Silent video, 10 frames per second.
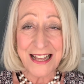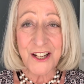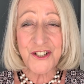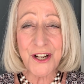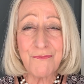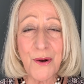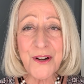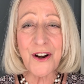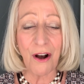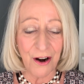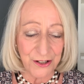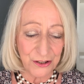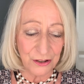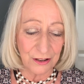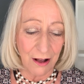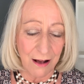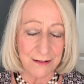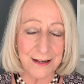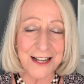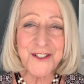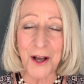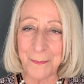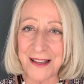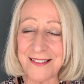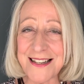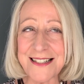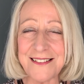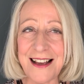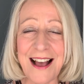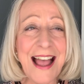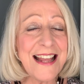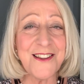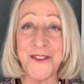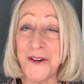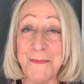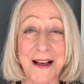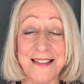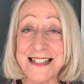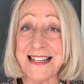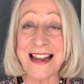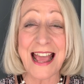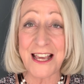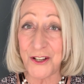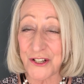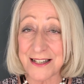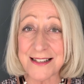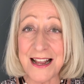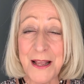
She wrote an article on a topic that I hadn't thought about this in ages,